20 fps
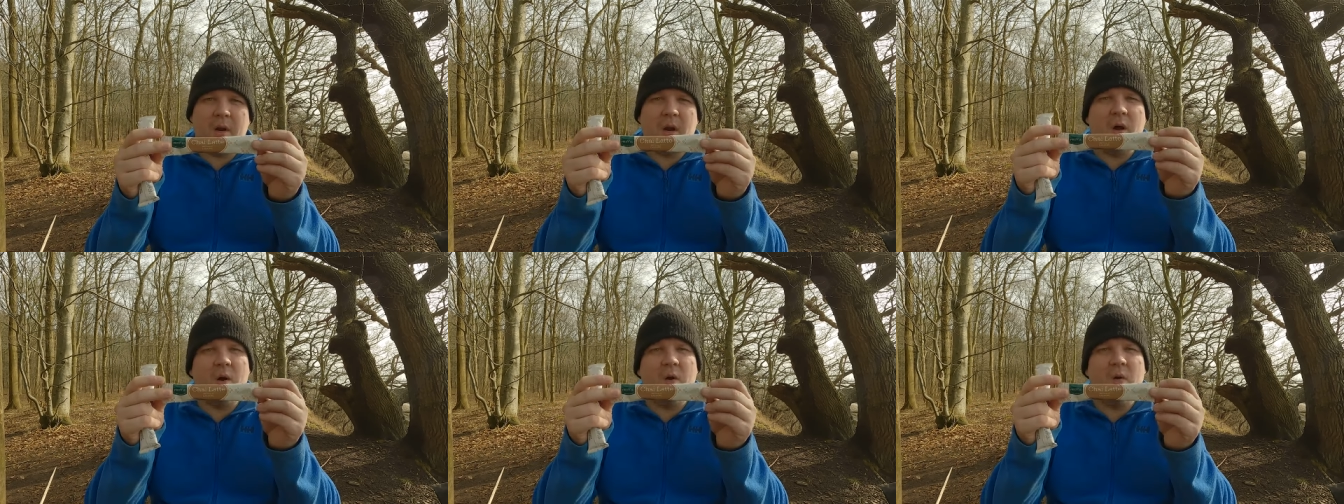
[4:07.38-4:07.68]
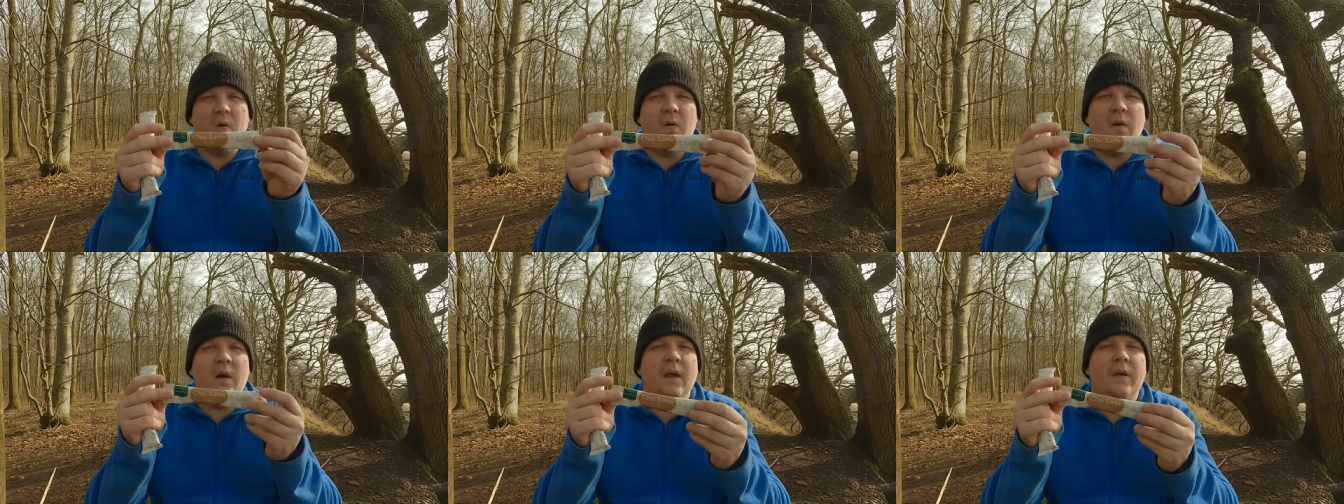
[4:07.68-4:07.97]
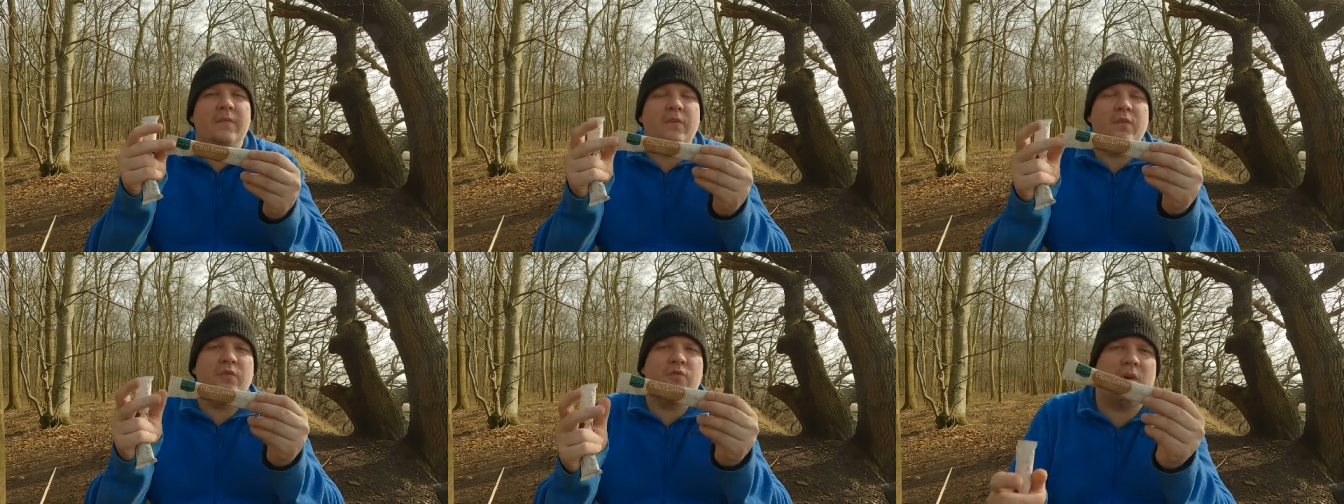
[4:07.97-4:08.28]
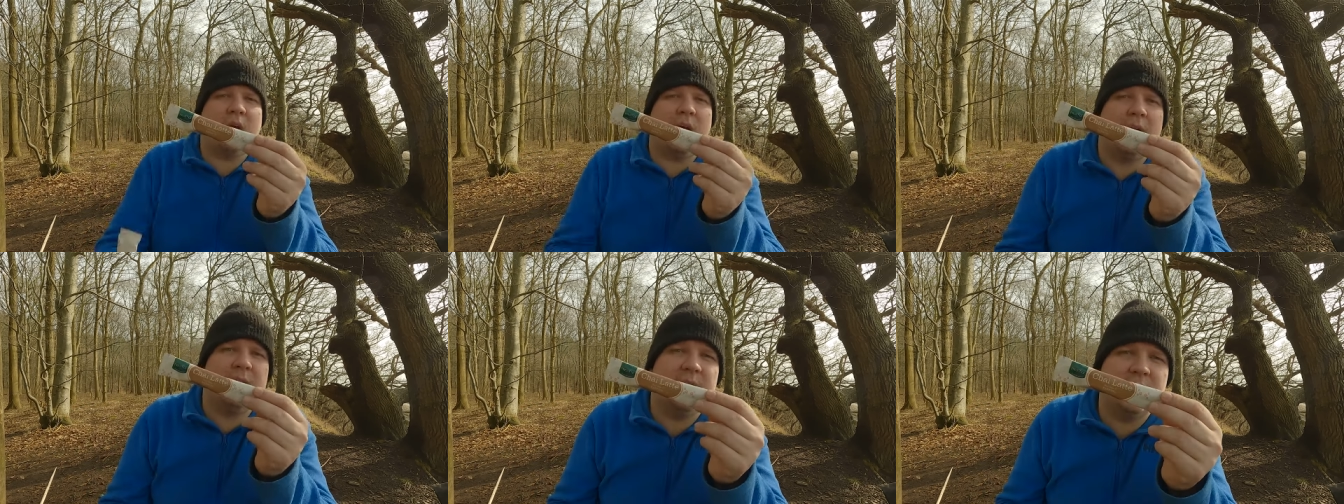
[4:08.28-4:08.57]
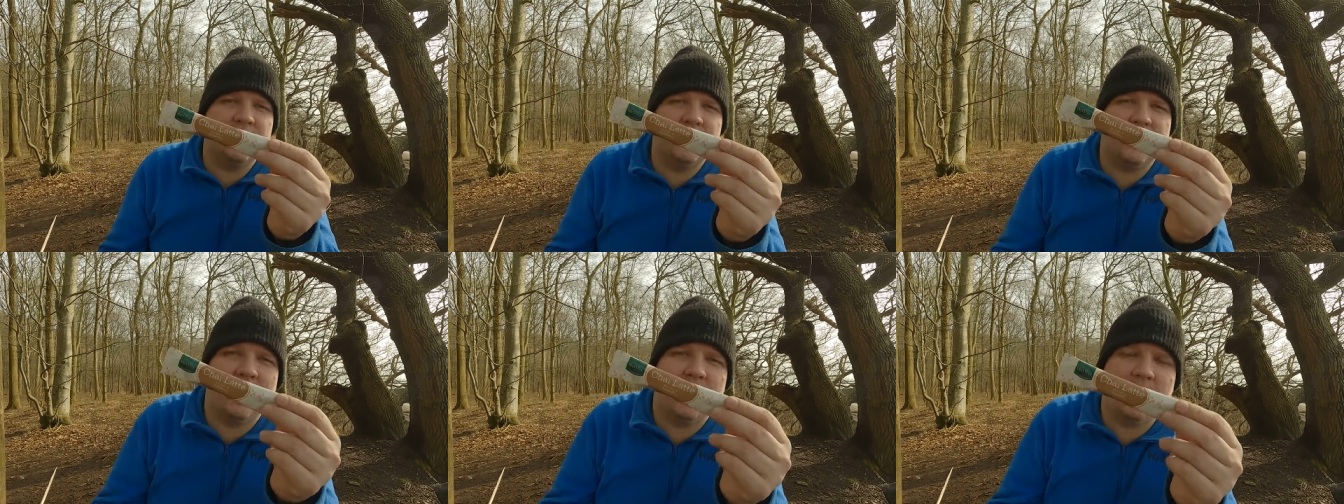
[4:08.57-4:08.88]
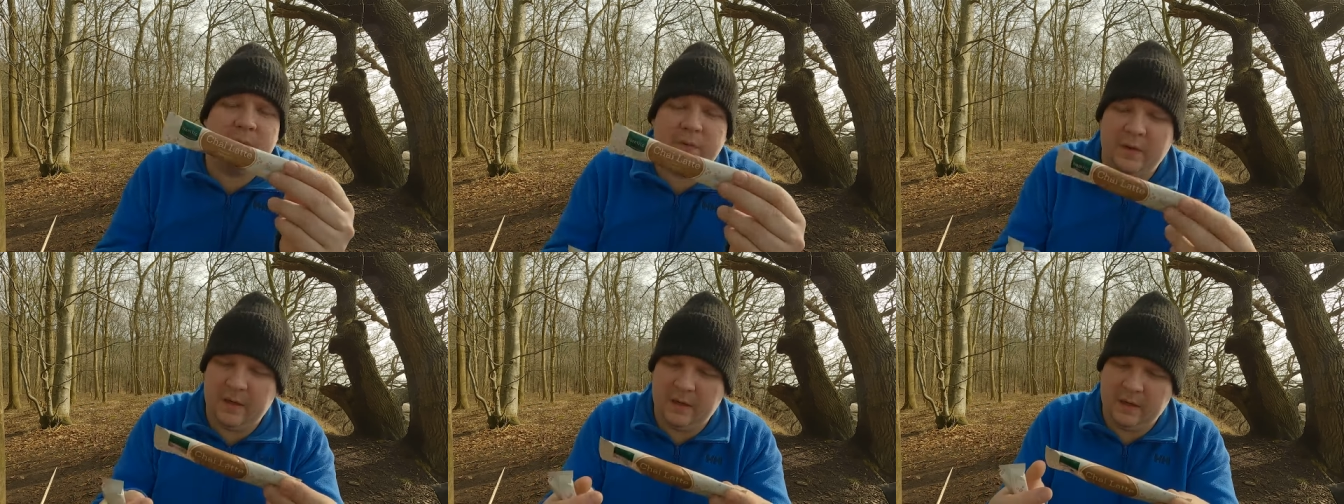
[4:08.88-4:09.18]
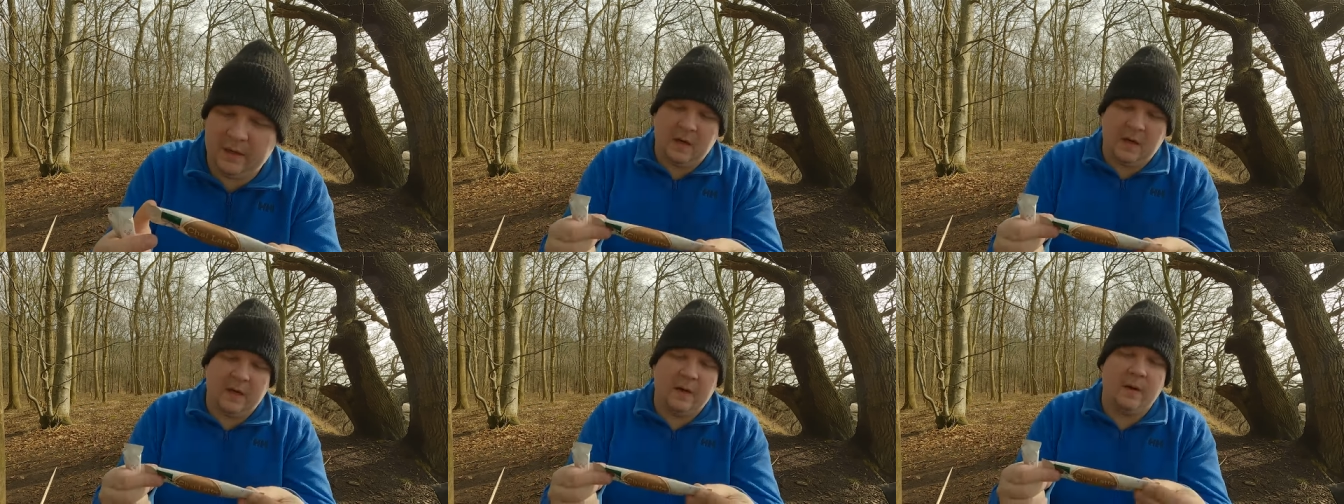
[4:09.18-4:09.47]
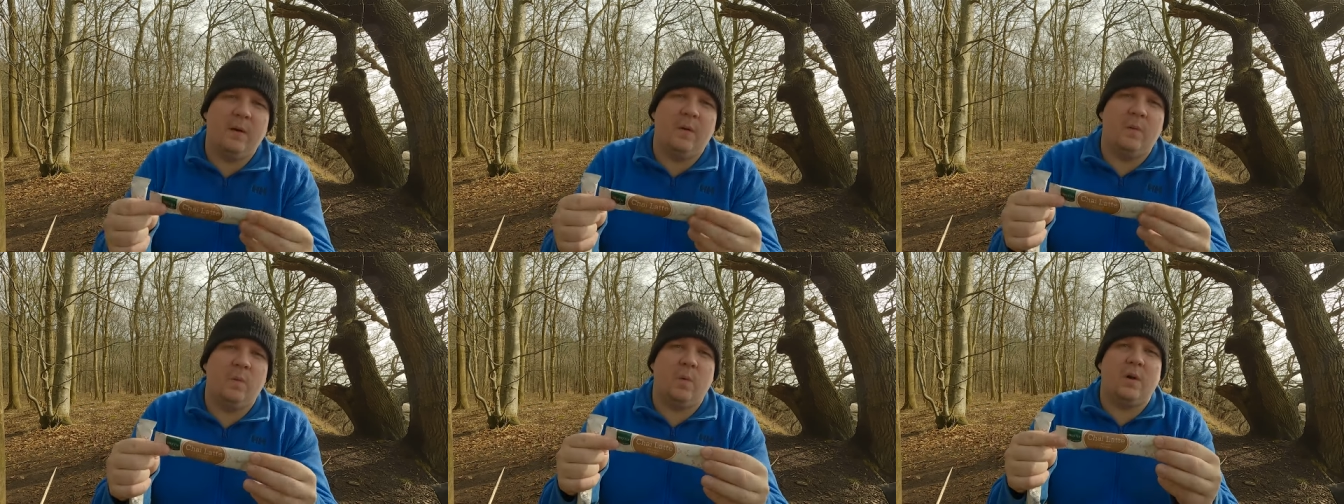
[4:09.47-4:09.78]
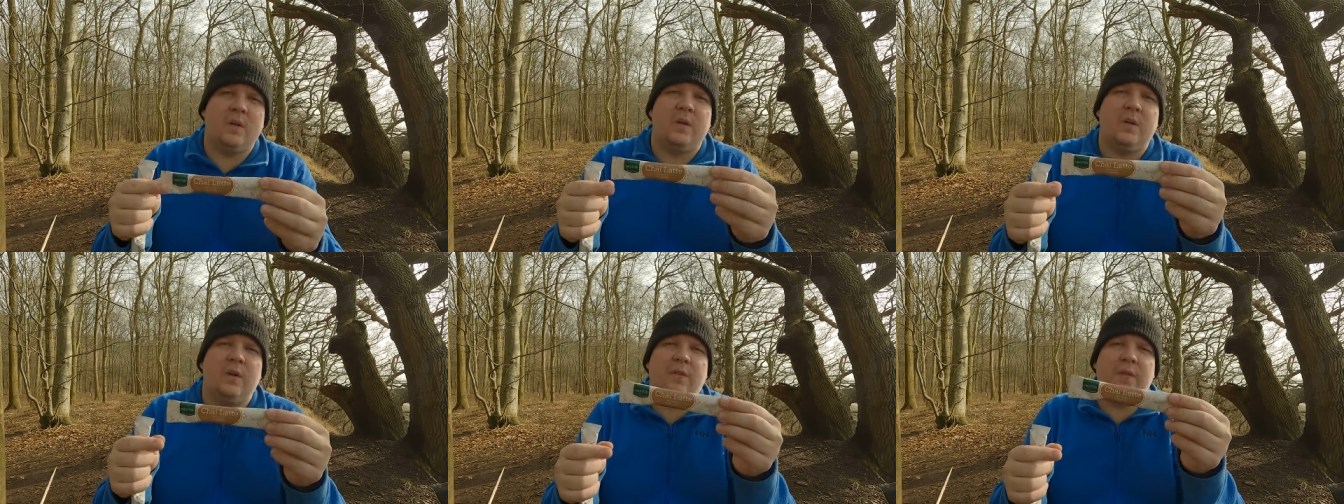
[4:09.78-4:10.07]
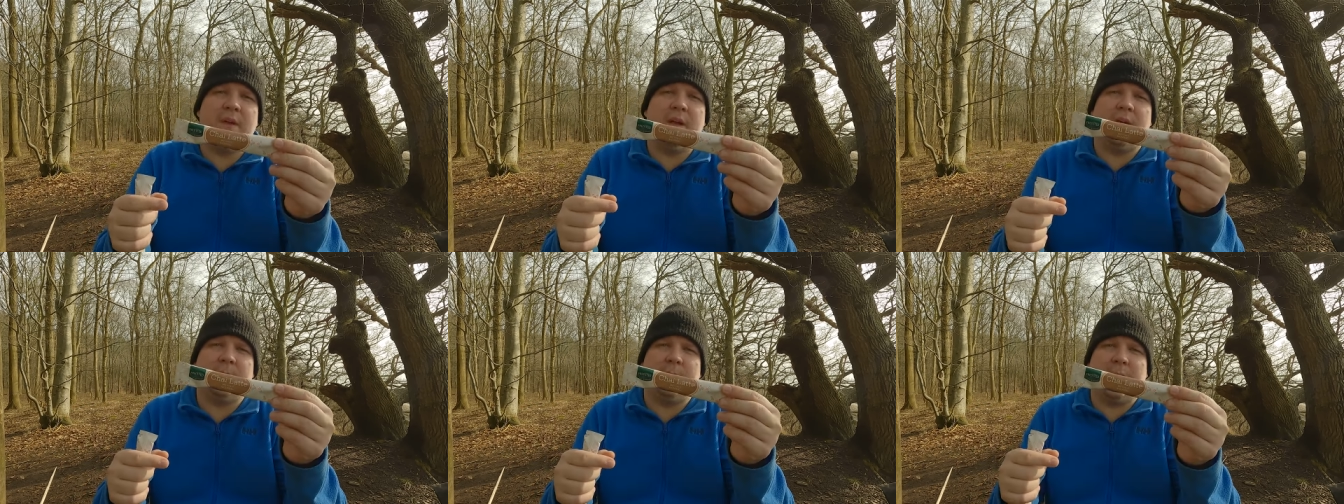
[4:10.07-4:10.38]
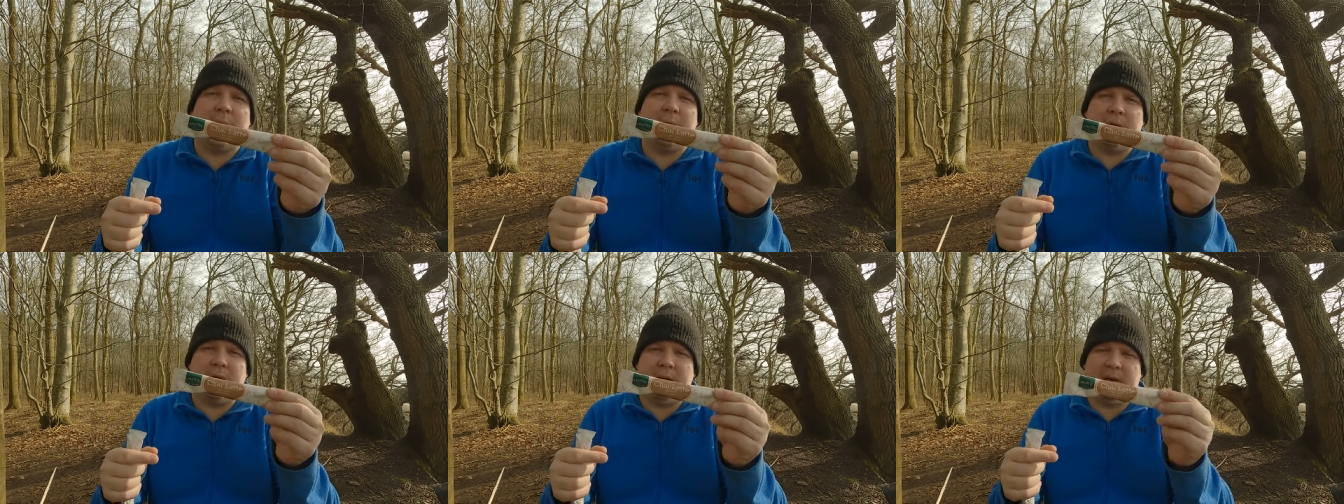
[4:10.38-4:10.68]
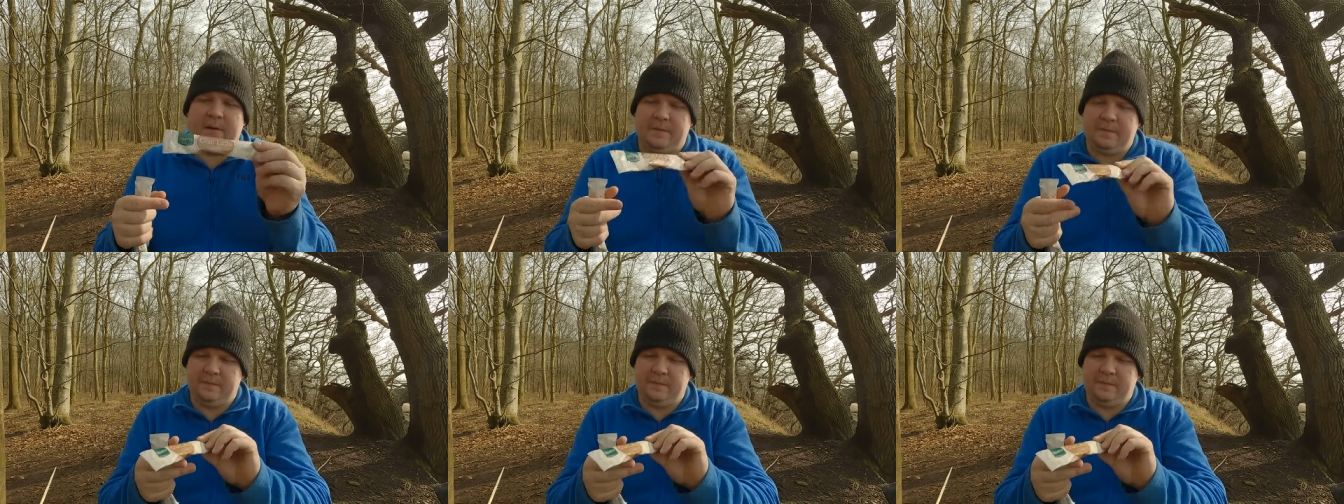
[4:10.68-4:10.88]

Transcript: below if you try this coffee and what do you think about it.